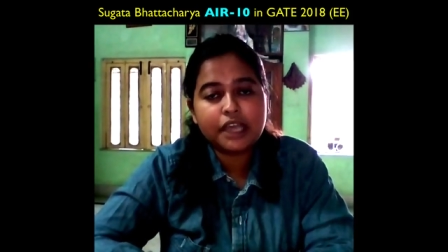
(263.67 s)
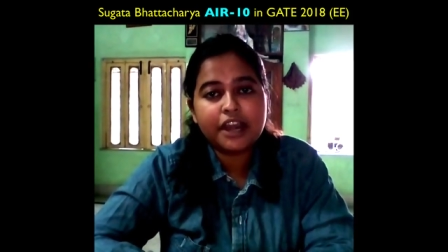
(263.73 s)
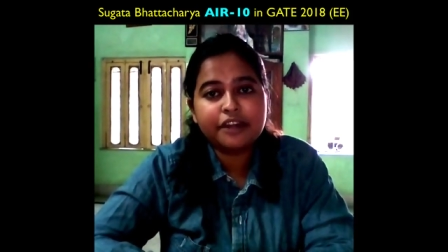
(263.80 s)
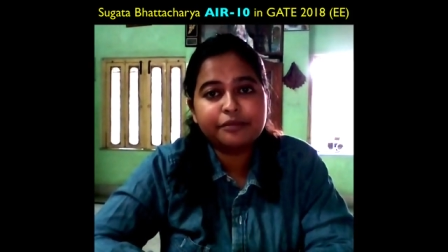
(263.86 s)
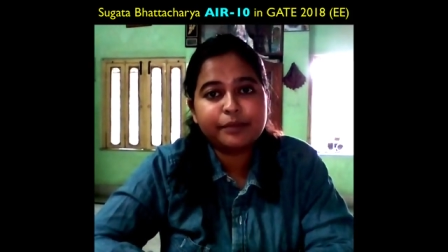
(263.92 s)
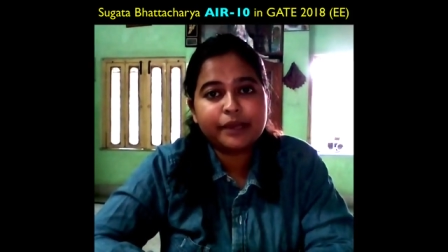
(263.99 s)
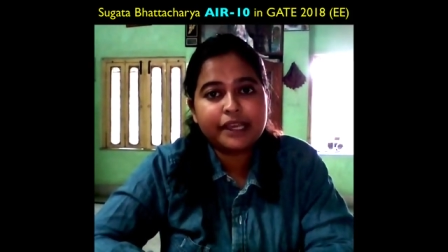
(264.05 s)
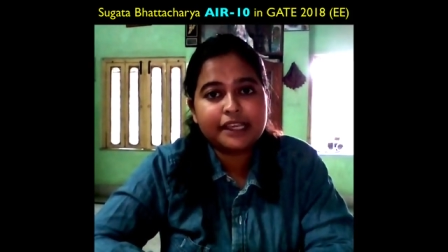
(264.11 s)

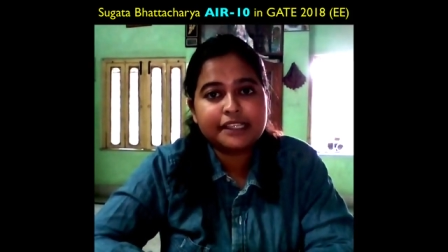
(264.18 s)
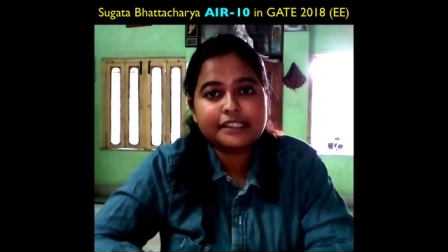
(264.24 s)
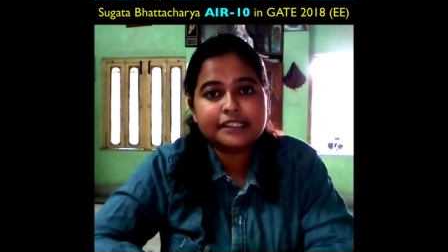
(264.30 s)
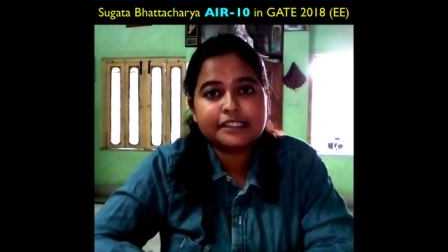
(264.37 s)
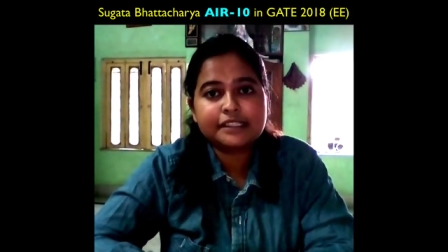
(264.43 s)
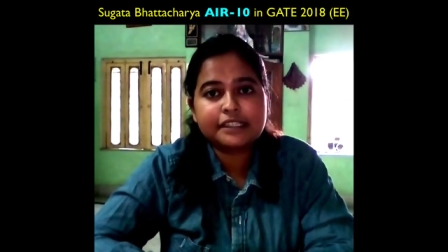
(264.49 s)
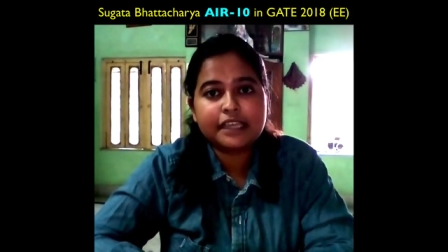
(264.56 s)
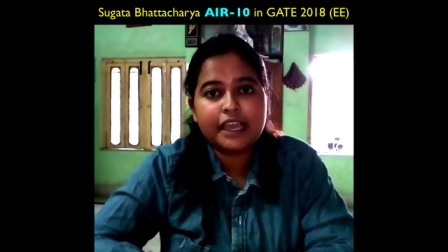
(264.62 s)
are
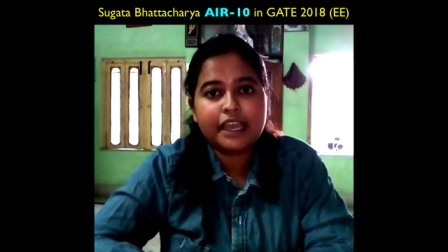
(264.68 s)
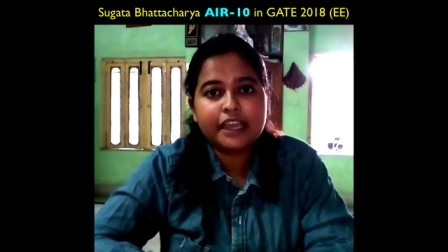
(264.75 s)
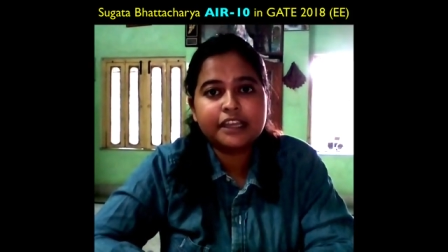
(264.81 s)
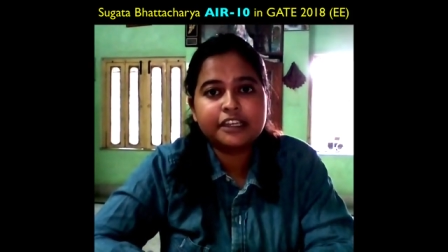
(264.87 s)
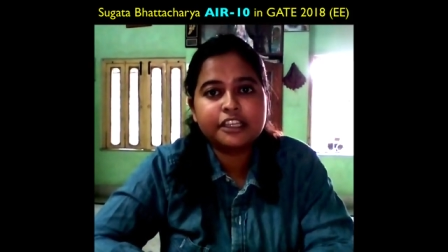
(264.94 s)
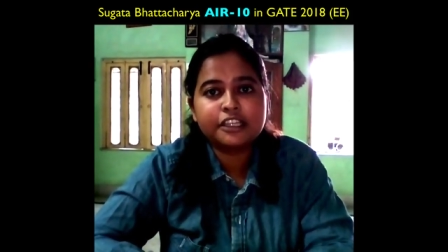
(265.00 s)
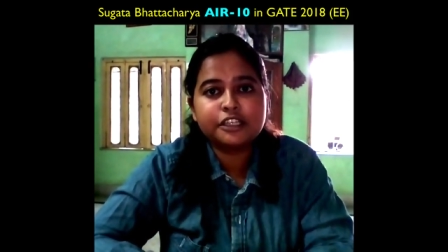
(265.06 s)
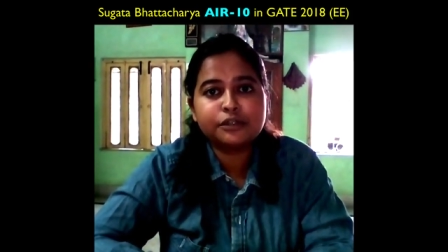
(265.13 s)
best,
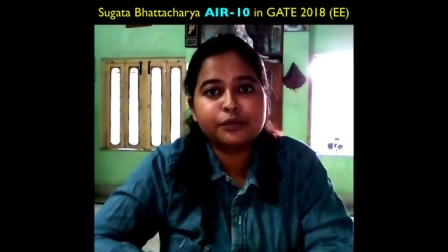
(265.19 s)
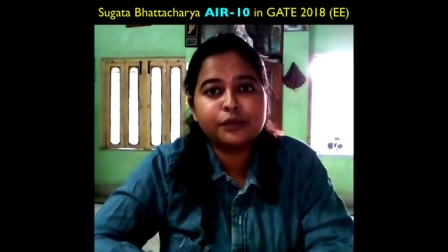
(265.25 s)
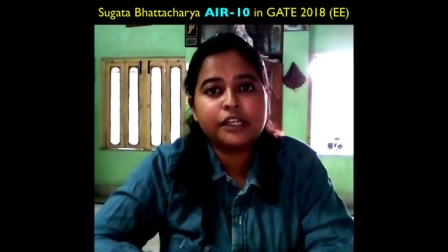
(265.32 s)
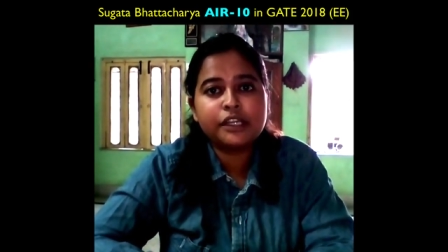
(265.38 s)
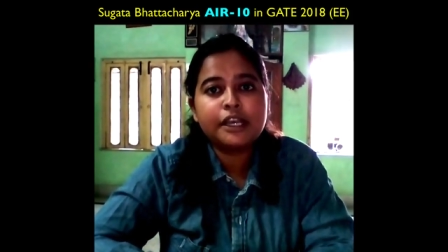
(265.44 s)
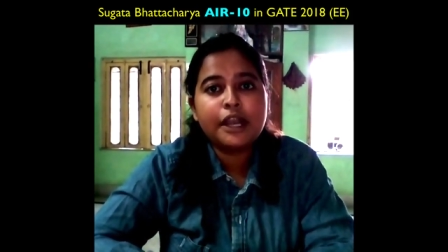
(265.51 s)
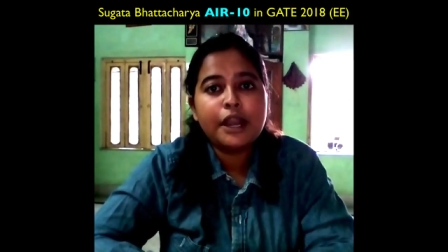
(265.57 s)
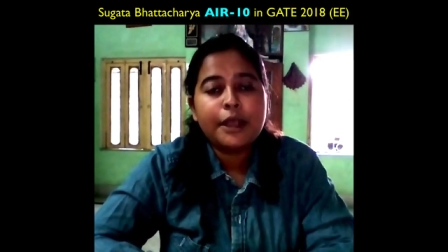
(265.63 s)
and it
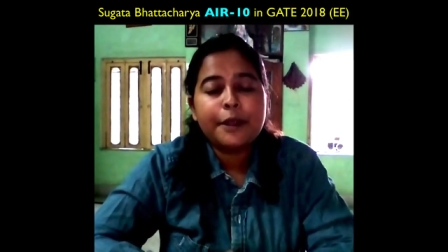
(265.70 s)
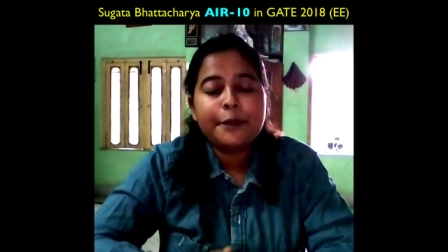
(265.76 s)
will